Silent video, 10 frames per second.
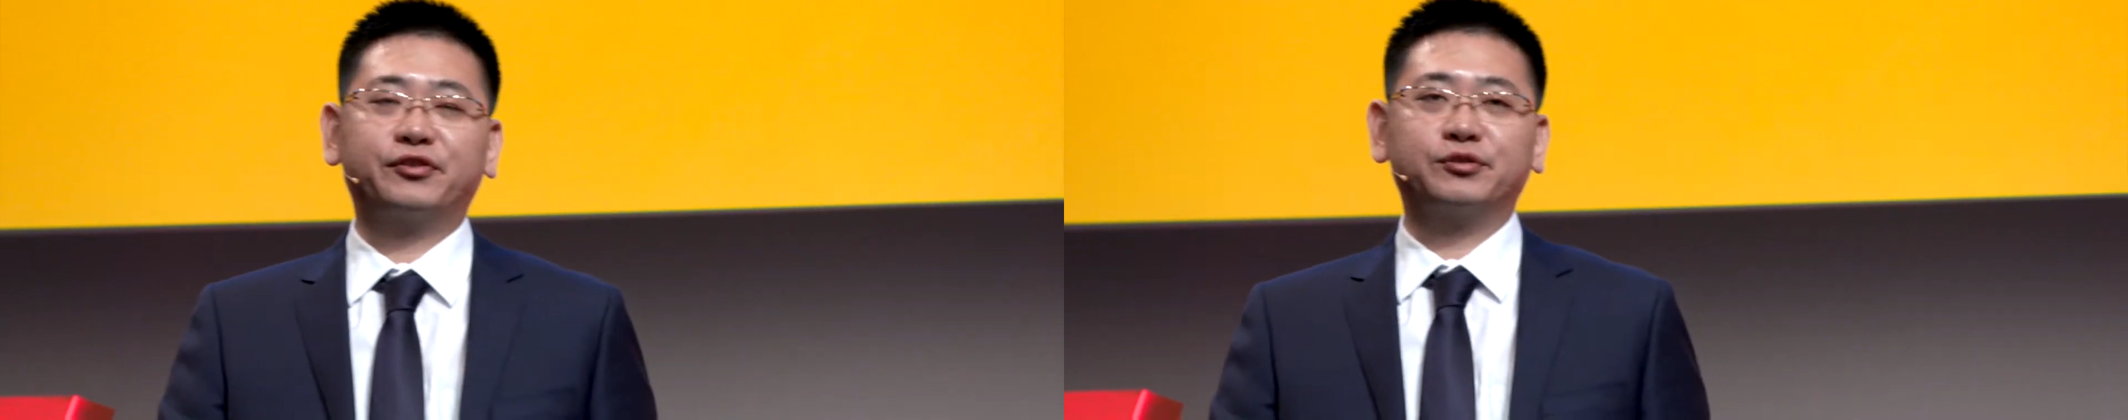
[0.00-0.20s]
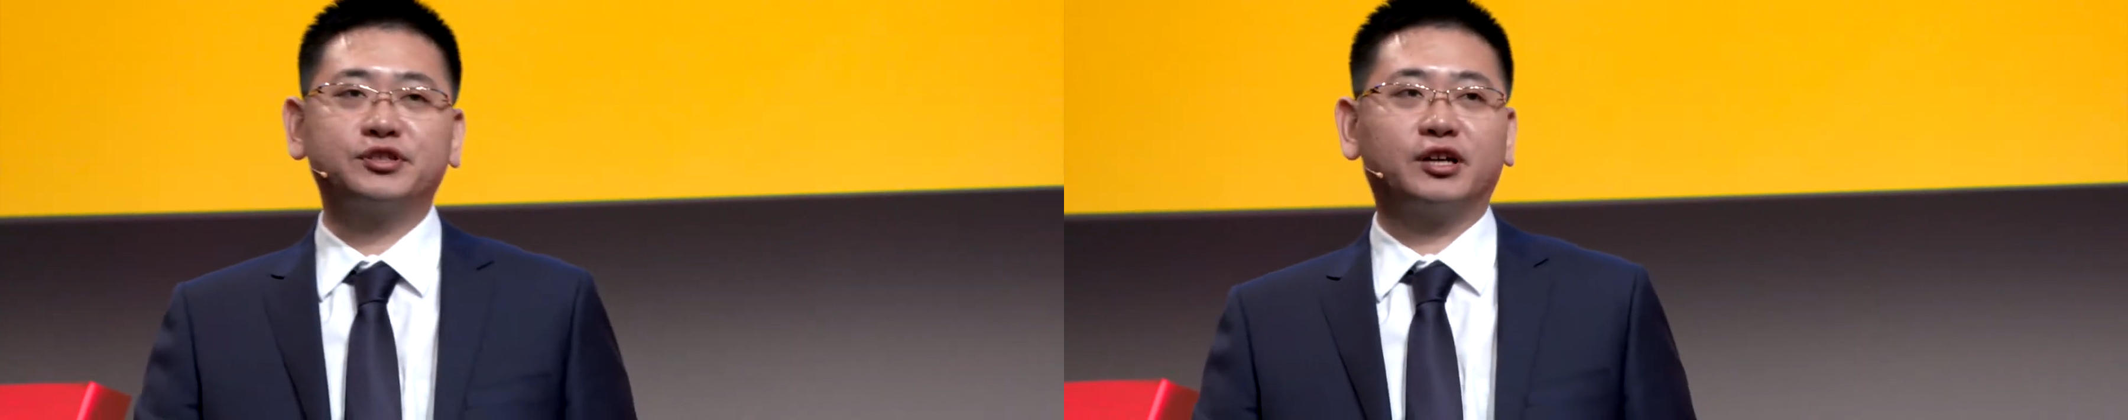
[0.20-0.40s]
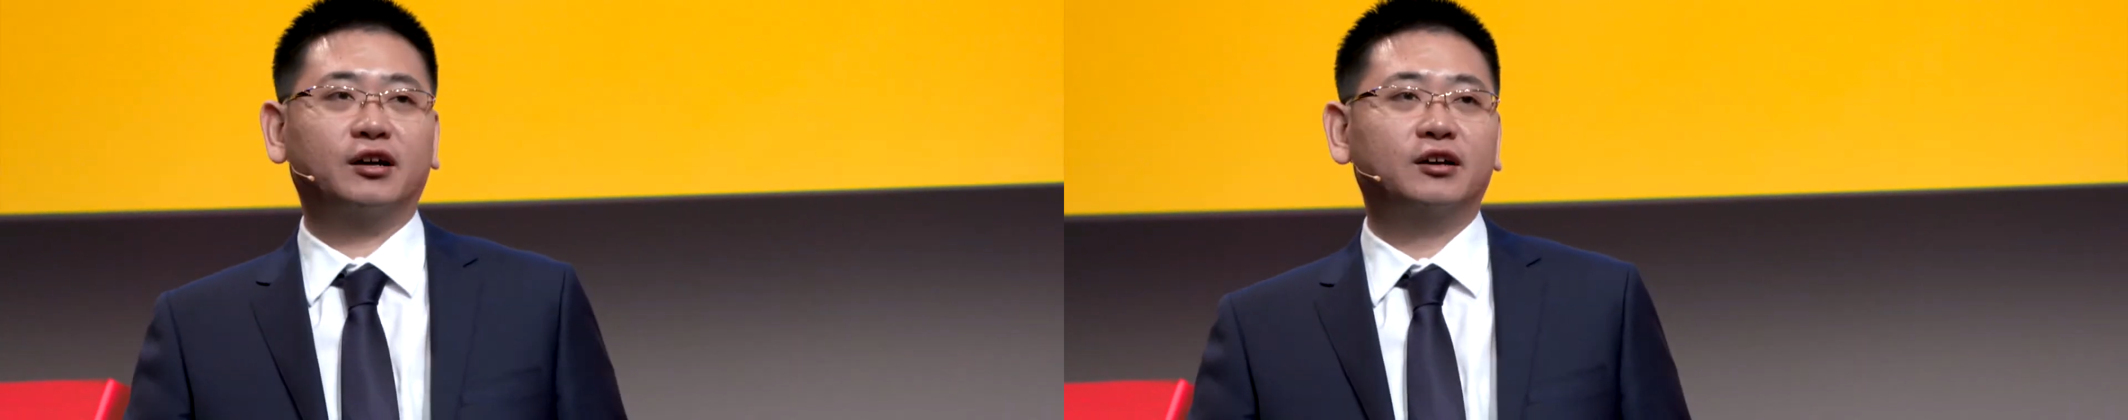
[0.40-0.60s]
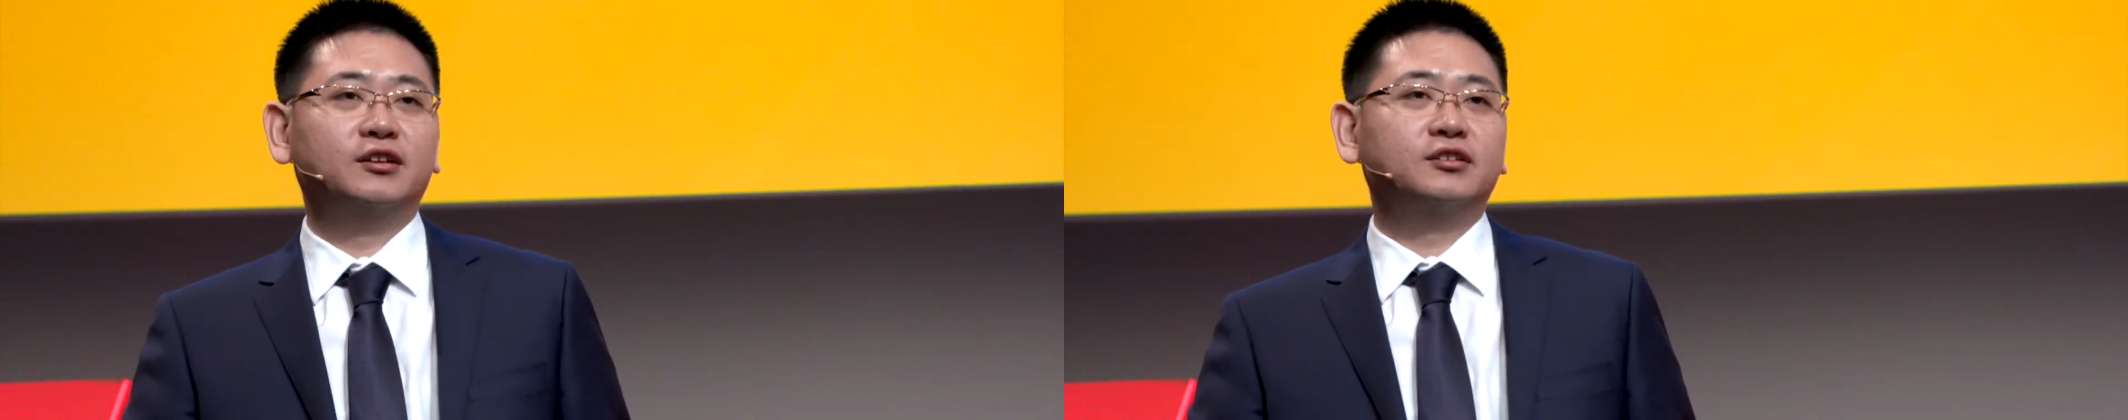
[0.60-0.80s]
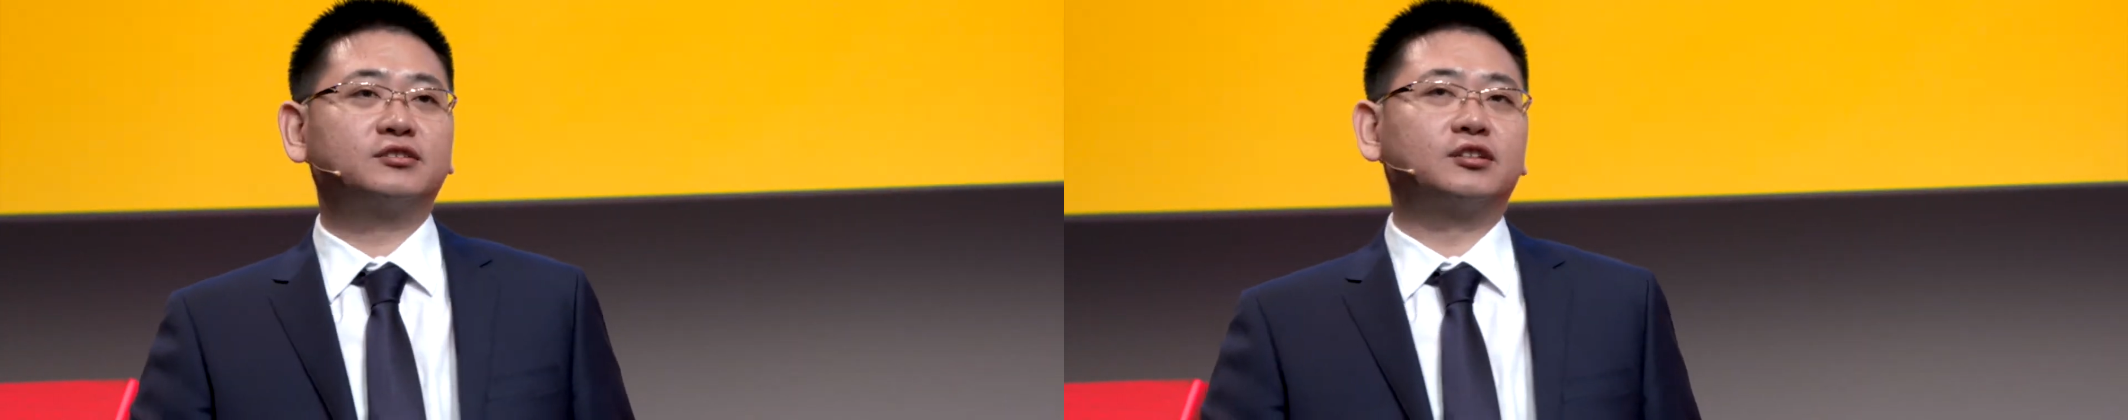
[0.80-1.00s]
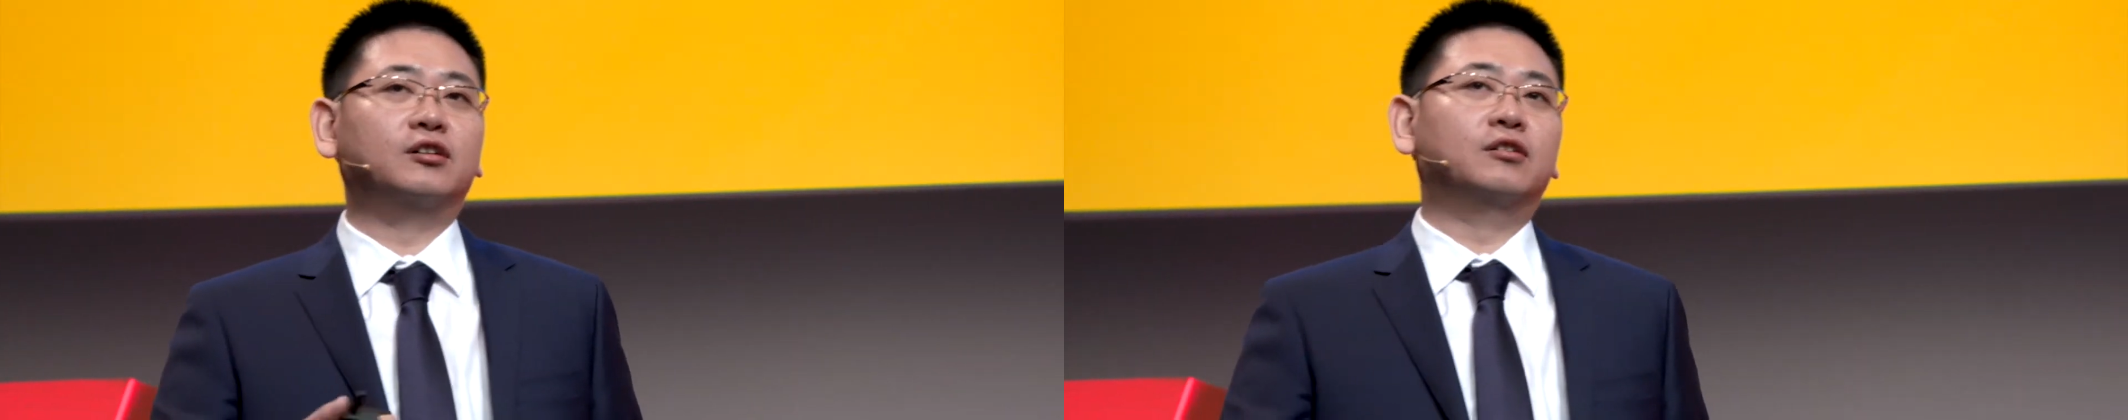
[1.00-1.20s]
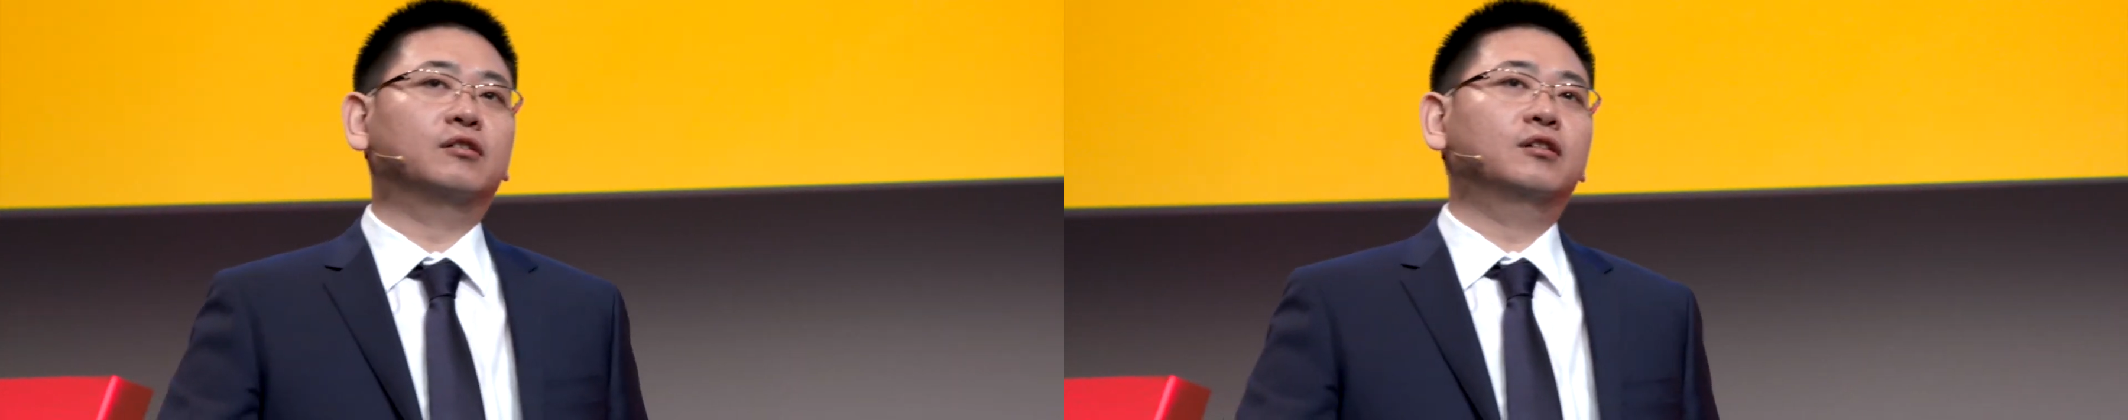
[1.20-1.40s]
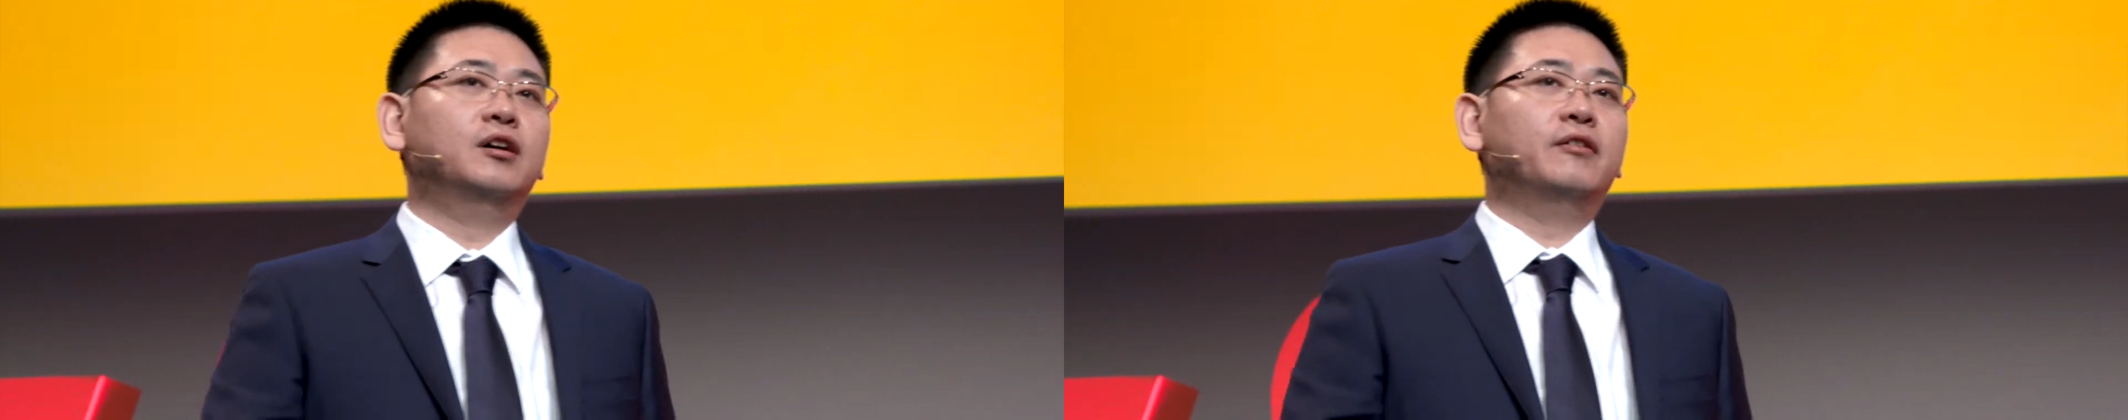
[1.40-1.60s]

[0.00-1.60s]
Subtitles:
future. So